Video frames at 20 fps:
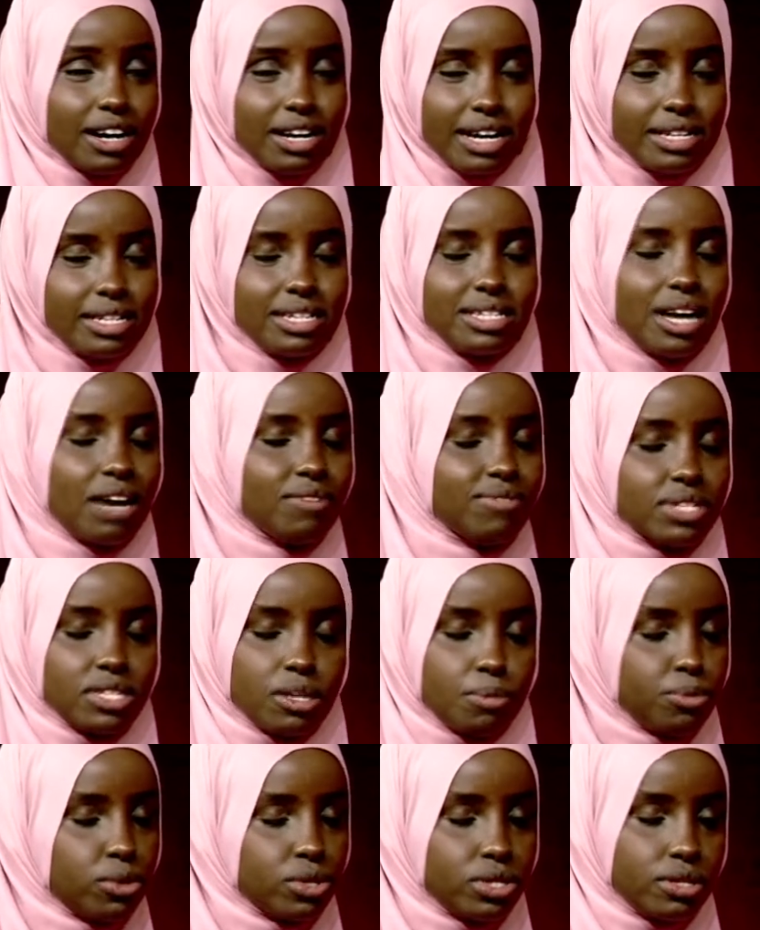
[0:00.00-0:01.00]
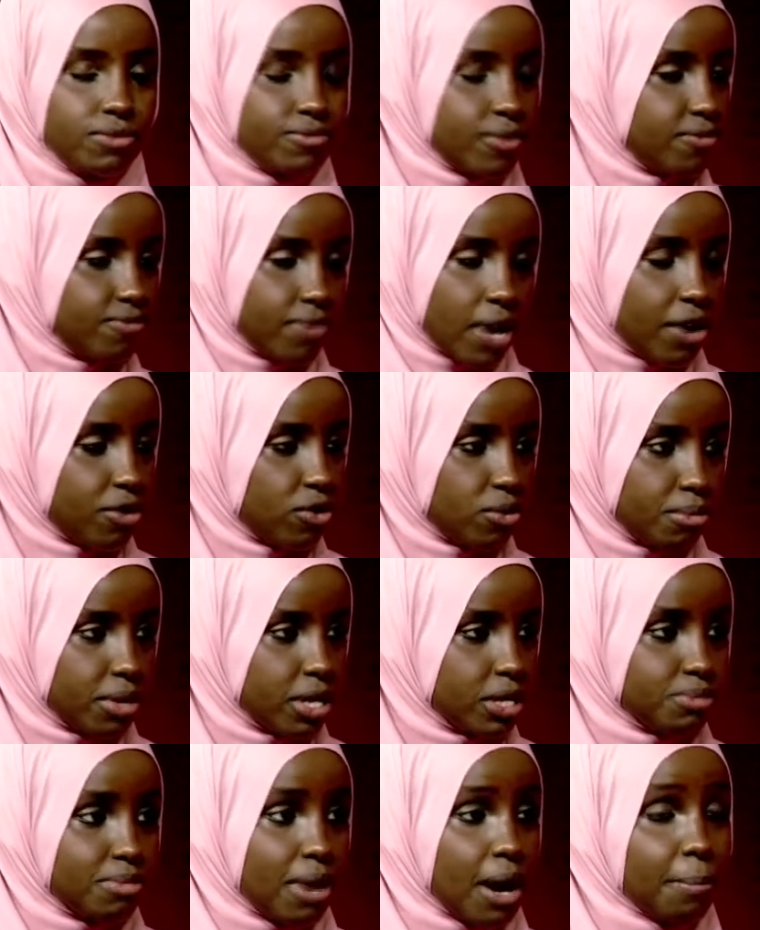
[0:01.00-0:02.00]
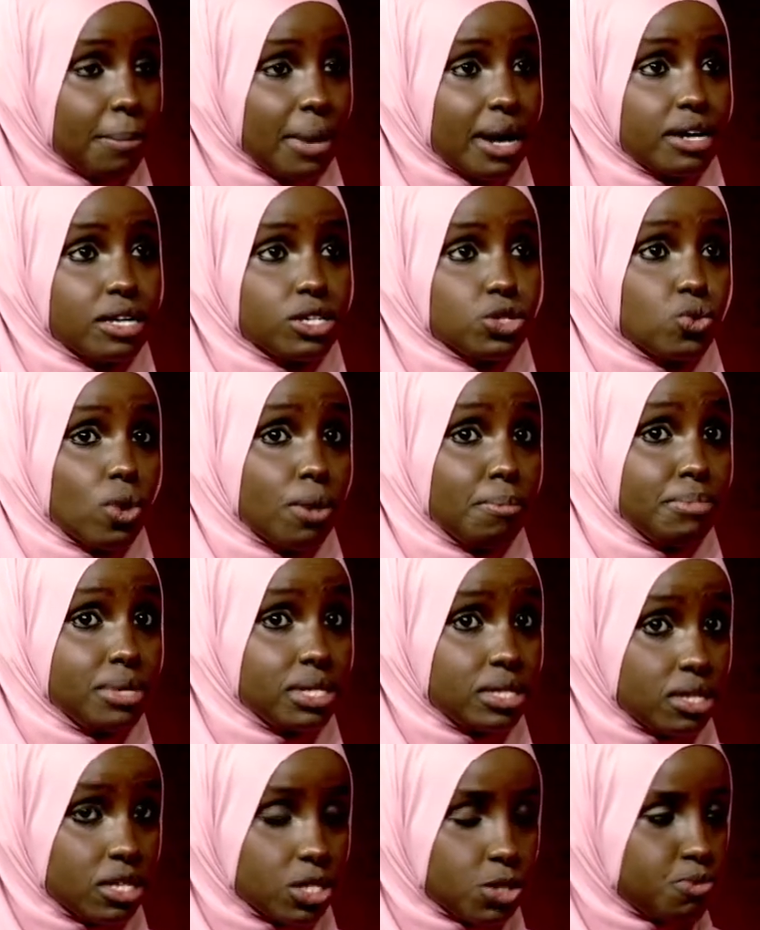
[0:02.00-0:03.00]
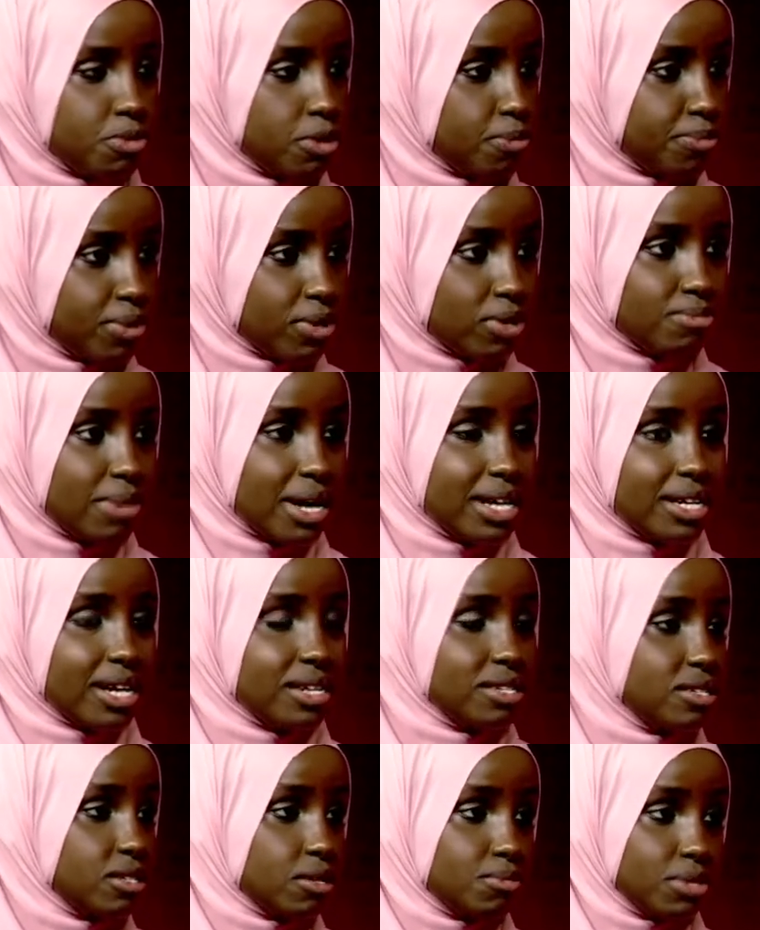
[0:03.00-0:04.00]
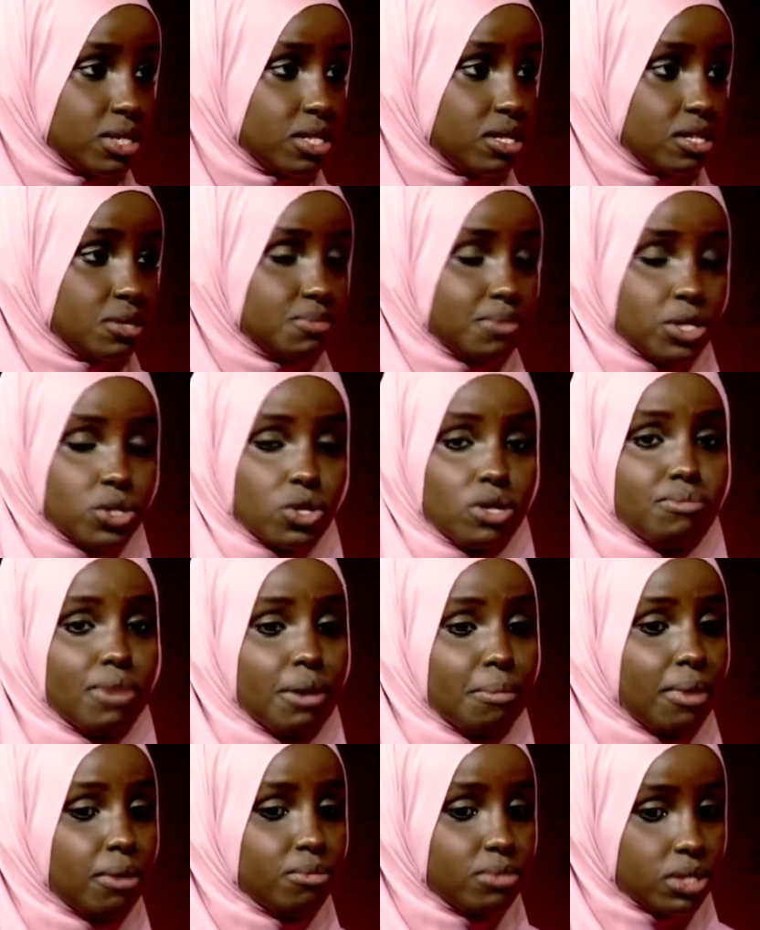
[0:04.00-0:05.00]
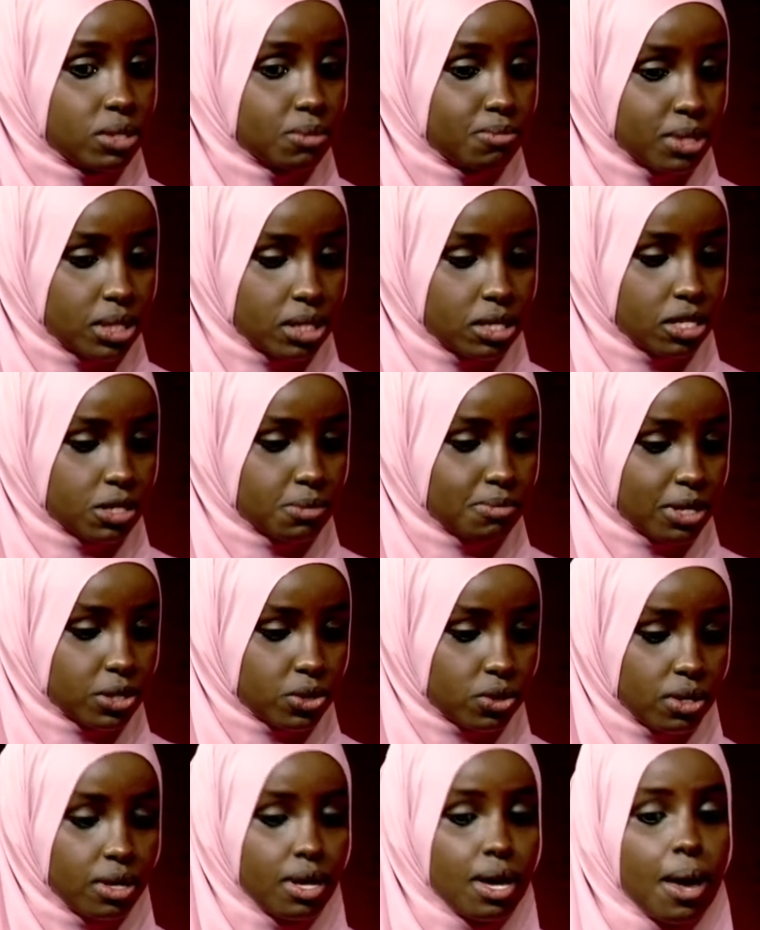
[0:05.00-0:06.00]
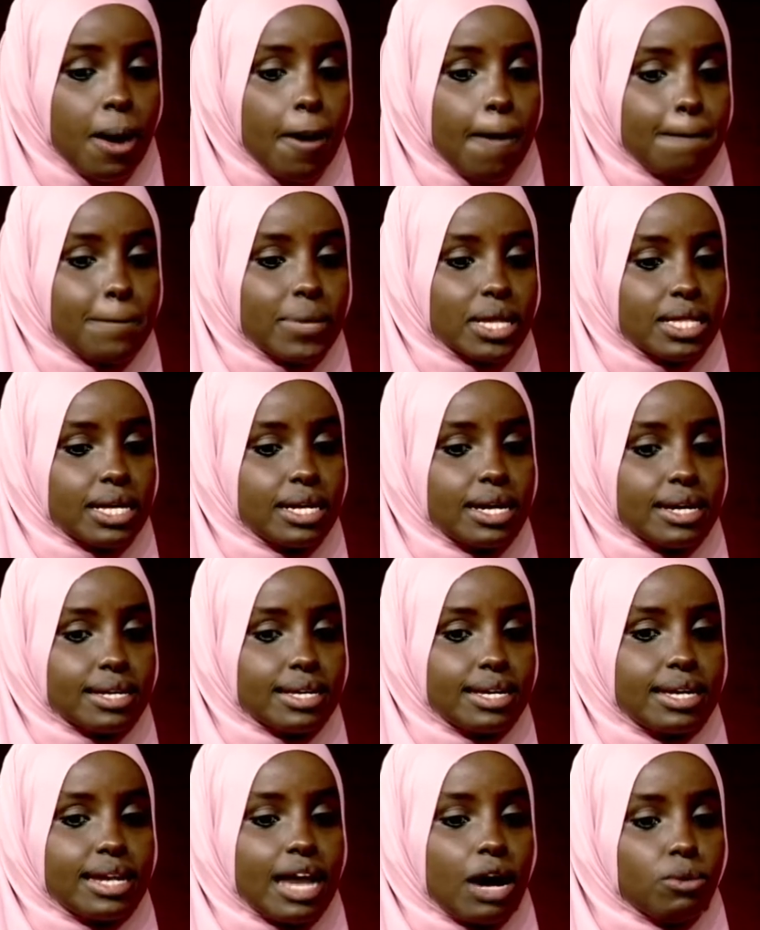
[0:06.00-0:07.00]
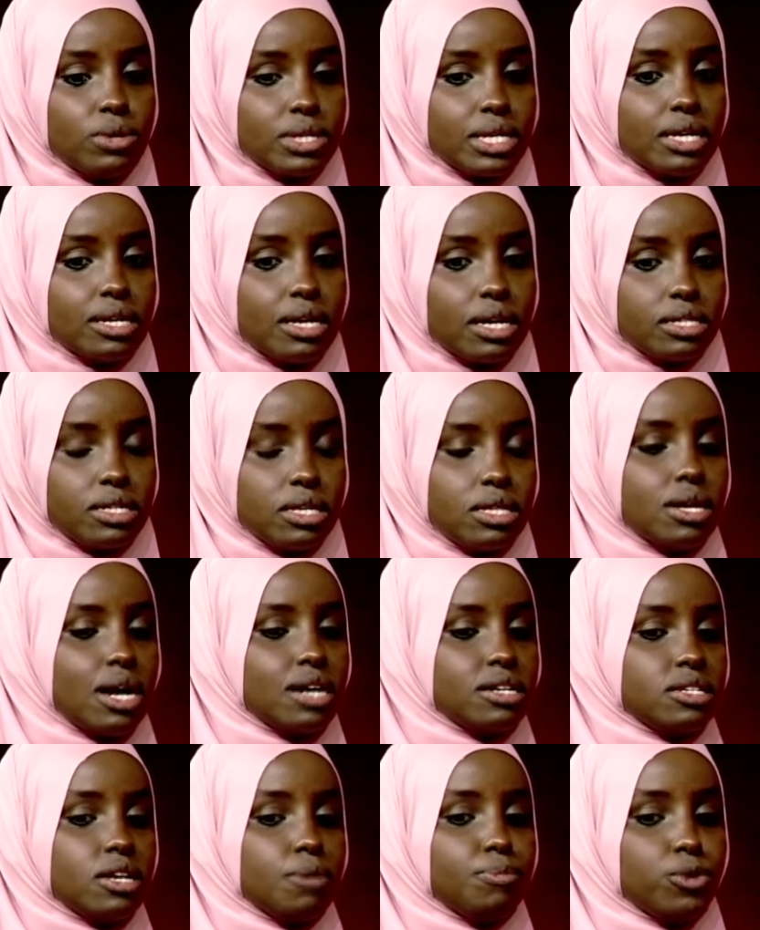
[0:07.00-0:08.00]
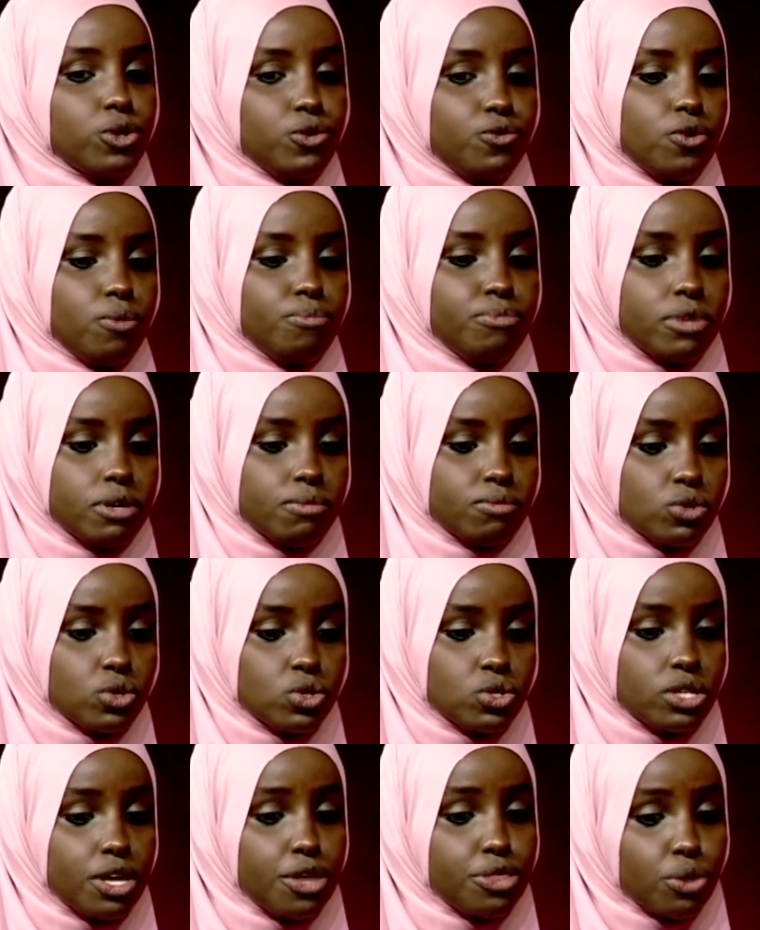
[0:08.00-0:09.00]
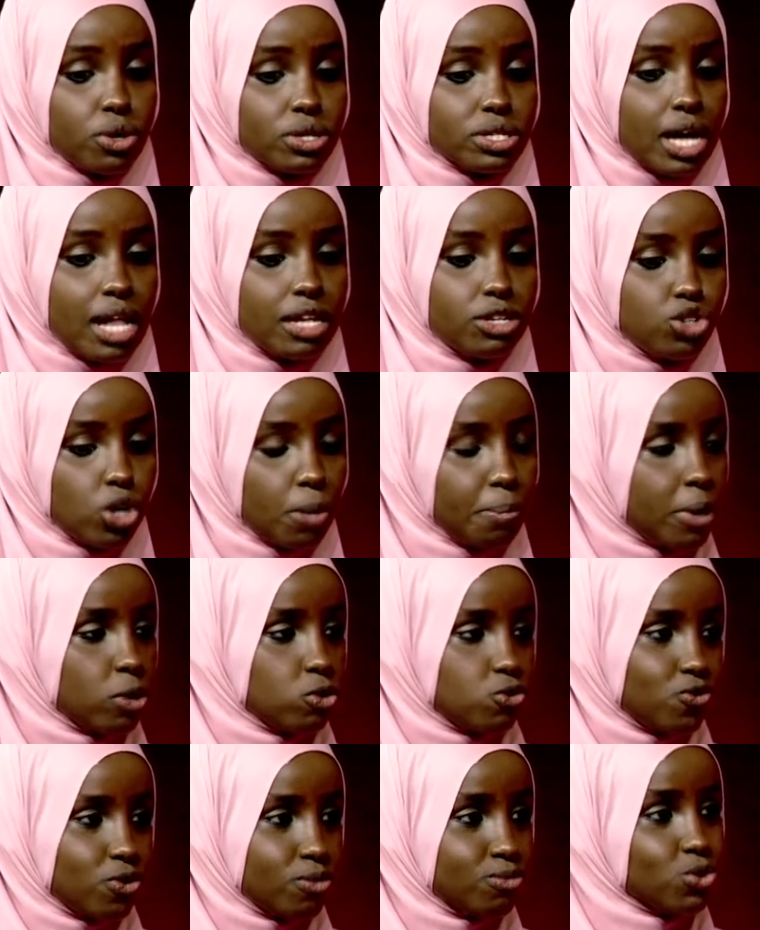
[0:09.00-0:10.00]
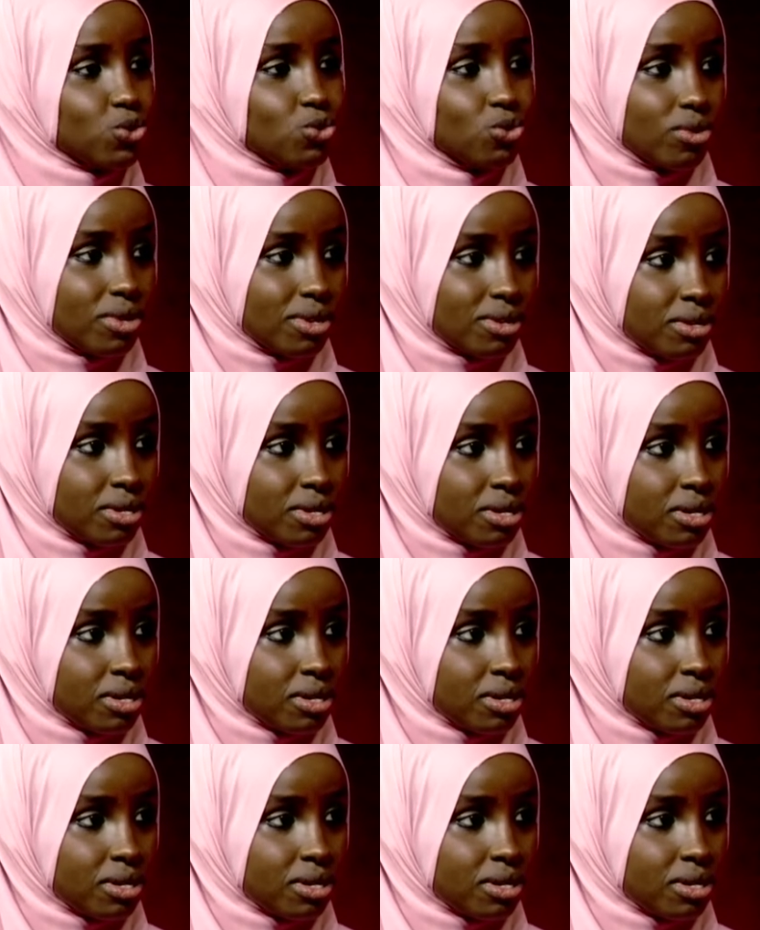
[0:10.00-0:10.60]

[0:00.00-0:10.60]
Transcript: I, didn't have a supportive environment my parents were business people my dad is a business person my mom is a business person but then again i wasn't getting that support from them because they thought i'll drop out from school